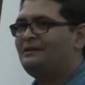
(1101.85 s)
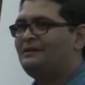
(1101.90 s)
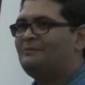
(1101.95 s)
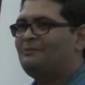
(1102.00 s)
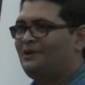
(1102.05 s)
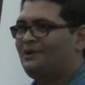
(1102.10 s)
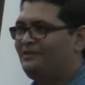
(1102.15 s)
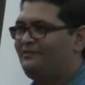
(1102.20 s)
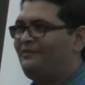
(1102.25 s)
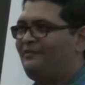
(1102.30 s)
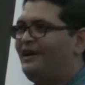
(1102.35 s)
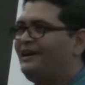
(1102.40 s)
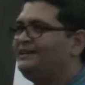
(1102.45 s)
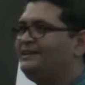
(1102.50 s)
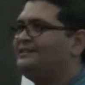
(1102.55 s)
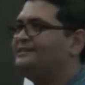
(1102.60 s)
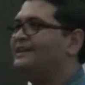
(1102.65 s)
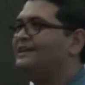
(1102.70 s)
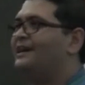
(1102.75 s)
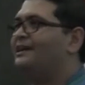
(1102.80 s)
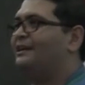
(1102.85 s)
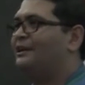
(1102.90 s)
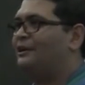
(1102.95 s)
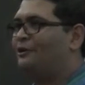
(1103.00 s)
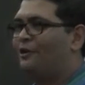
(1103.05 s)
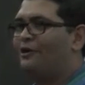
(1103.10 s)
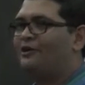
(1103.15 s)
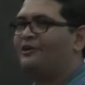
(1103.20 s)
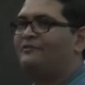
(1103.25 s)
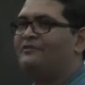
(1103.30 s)
But the fact is that
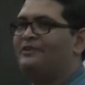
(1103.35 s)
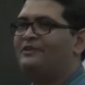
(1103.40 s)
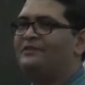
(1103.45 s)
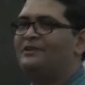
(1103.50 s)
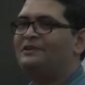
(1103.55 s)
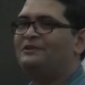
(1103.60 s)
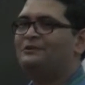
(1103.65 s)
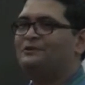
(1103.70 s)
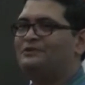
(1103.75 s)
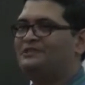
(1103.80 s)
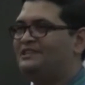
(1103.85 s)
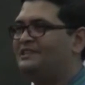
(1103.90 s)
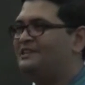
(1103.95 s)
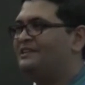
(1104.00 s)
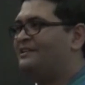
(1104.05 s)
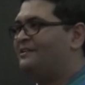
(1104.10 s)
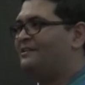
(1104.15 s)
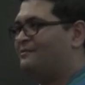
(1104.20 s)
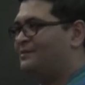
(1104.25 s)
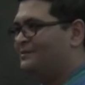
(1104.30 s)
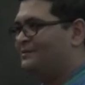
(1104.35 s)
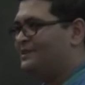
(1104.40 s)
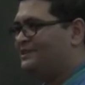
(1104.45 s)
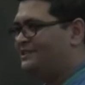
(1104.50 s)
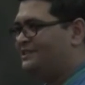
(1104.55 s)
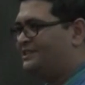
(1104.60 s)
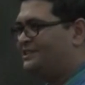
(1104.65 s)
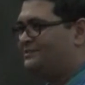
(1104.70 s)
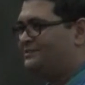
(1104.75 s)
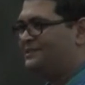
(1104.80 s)
a lot of revenue still comes from the
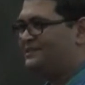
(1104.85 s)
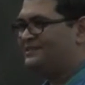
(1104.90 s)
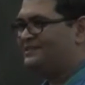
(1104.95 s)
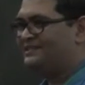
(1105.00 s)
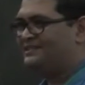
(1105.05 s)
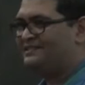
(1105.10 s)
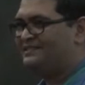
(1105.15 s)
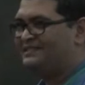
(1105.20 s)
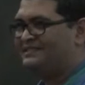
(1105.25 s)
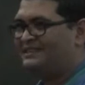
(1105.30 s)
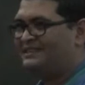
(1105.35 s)
search business.